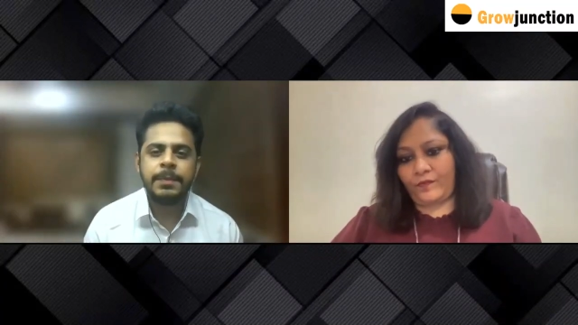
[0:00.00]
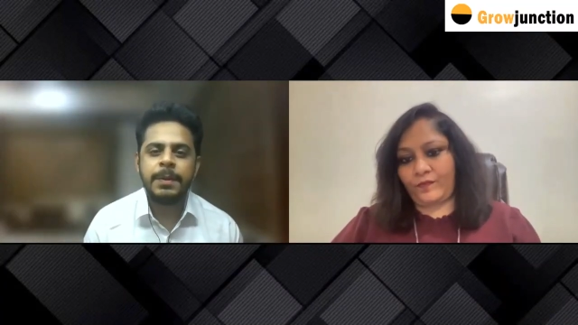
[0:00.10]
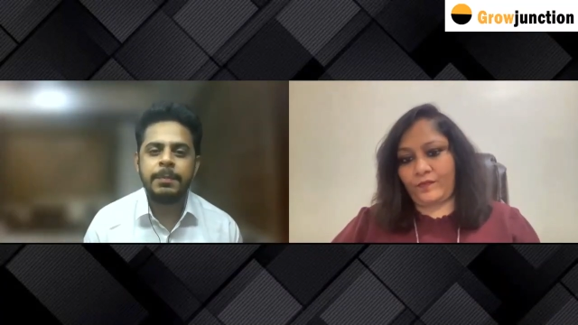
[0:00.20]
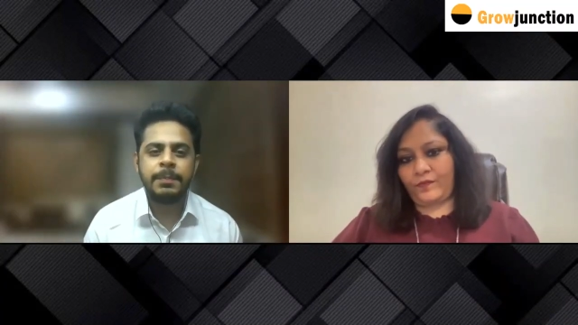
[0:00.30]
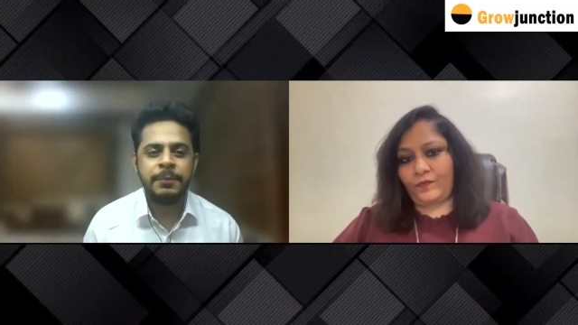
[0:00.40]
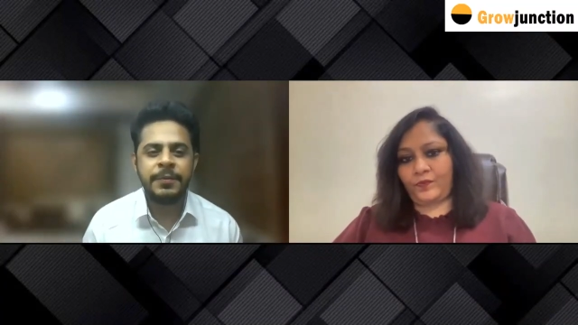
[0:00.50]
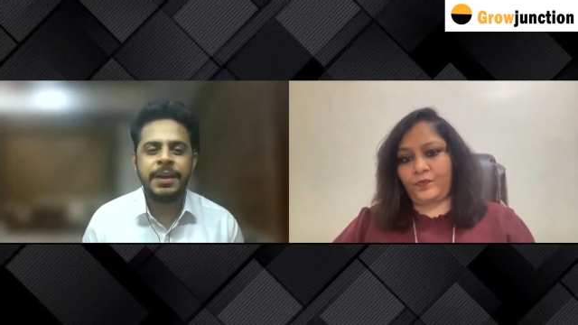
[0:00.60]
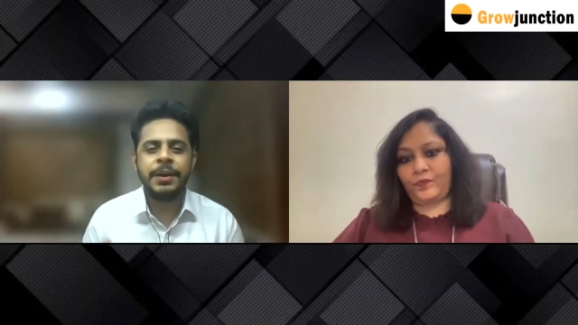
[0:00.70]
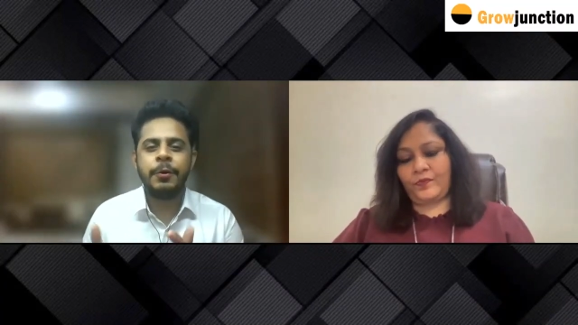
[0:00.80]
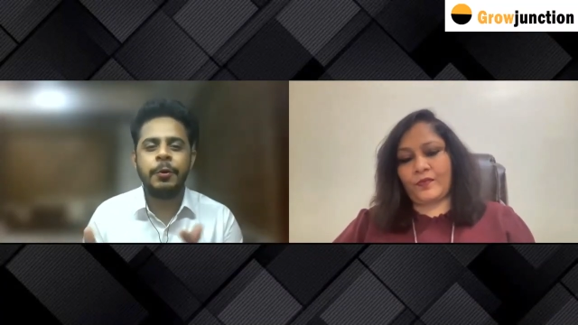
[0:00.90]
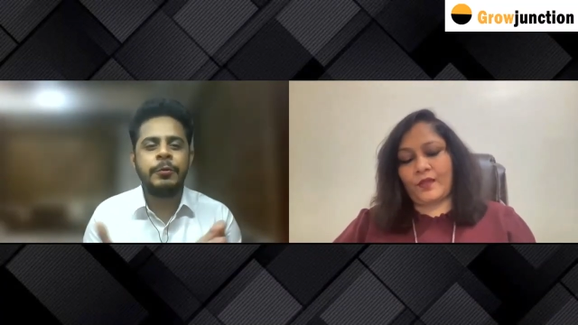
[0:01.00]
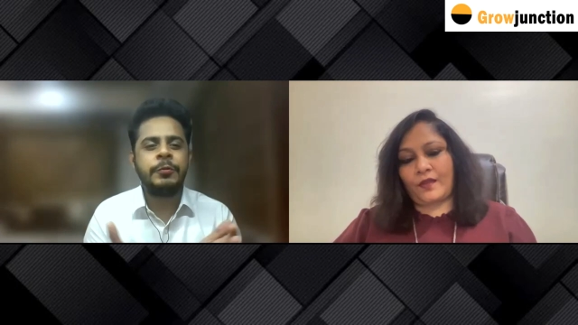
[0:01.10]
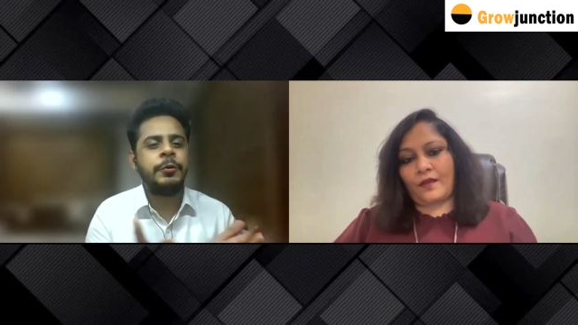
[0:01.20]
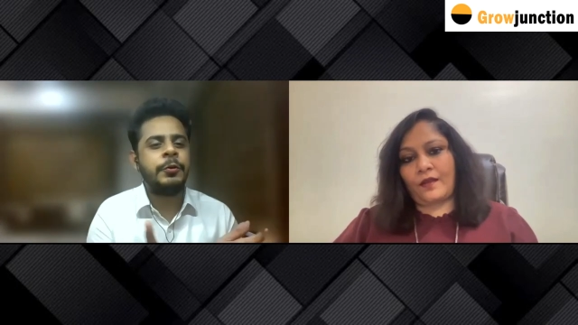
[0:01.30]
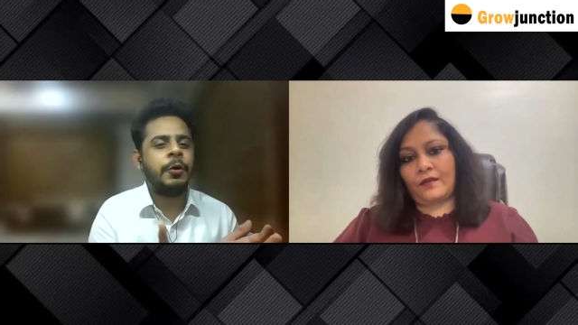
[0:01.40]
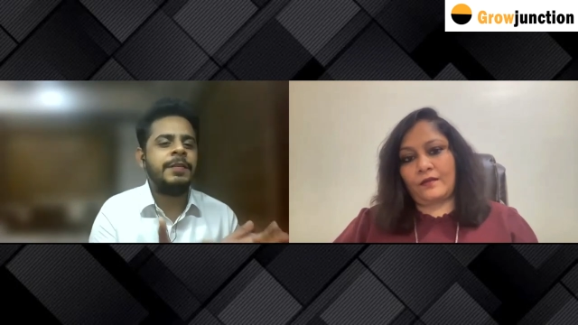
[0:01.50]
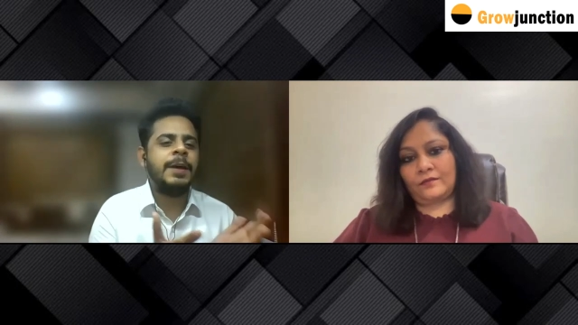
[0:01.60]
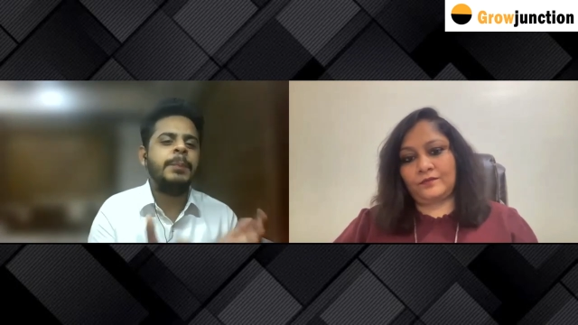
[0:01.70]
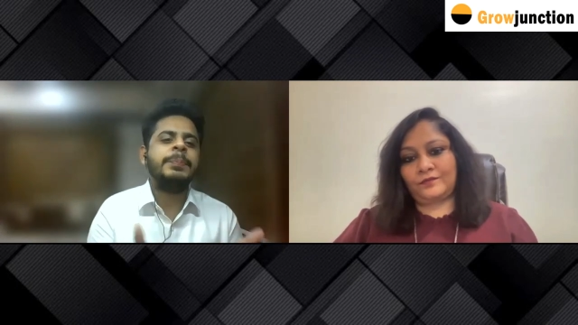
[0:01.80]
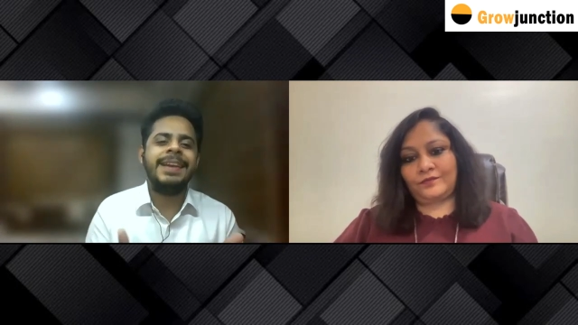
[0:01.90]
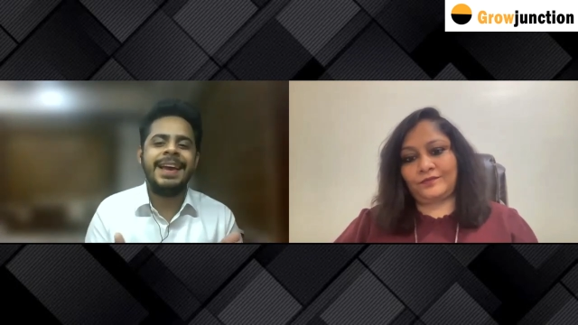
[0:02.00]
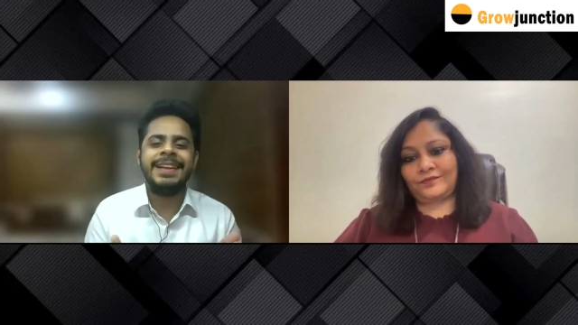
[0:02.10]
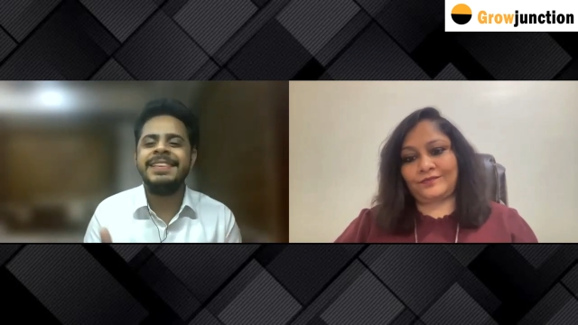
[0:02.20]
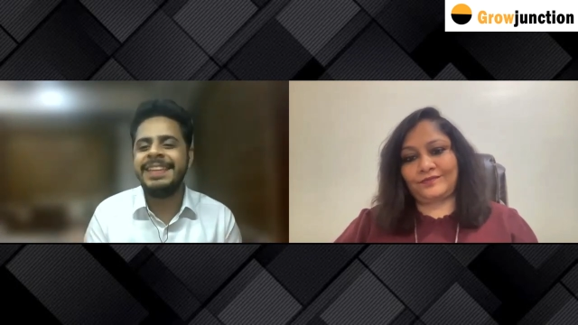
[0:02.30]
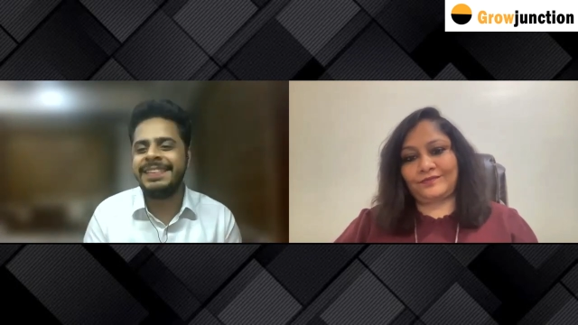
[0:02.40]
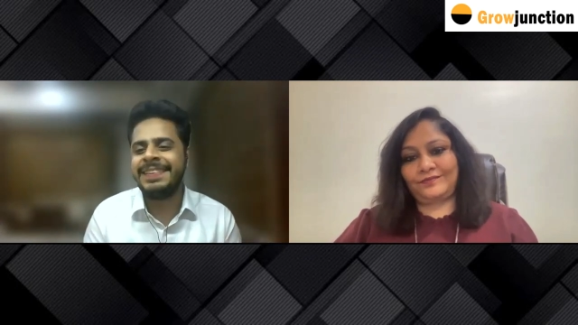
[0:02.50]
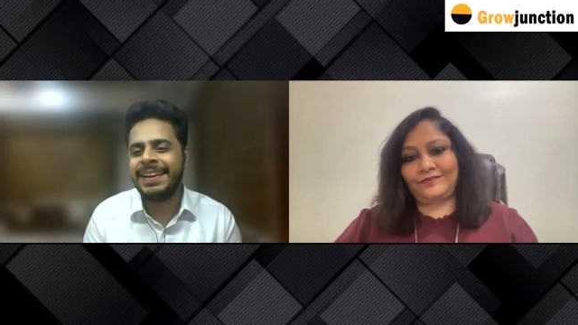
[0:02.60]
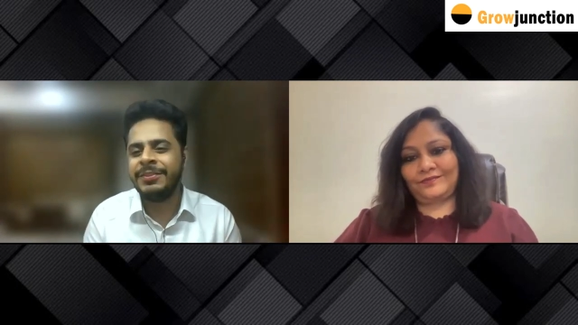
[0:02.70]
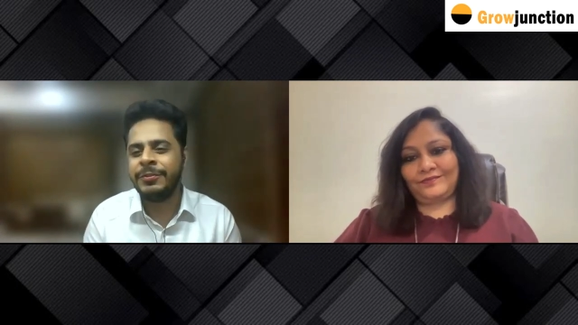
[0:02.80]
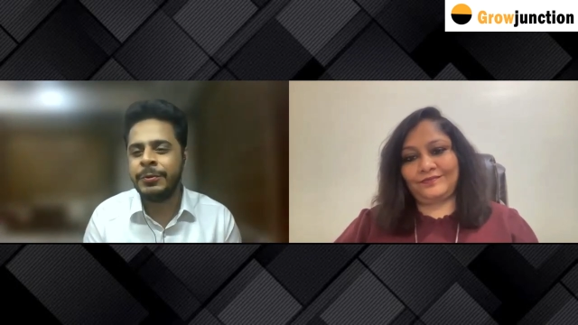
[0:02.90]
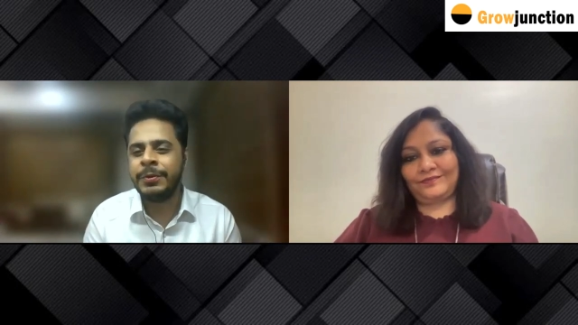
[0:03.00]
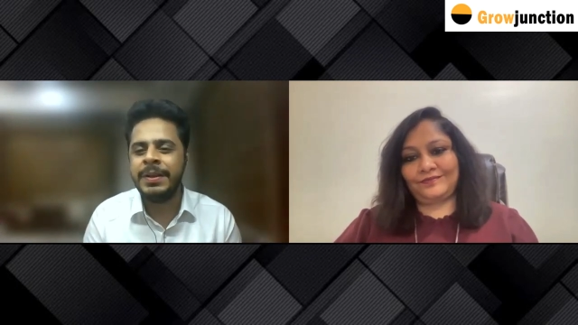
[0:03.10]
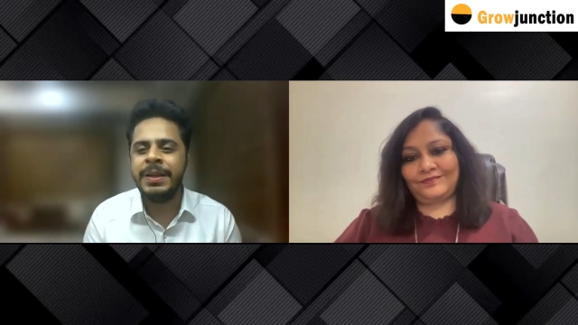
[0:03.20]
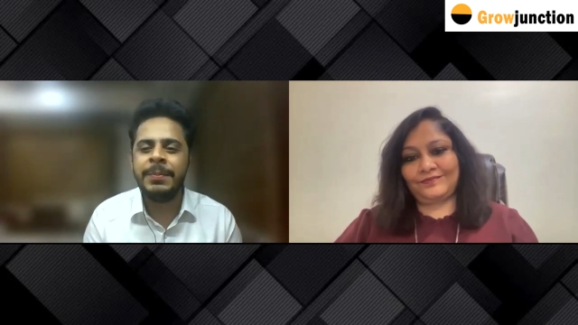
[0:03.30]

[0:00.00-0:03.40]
Speaker 1: Yes, ma'am. also taught something like the six seconds rule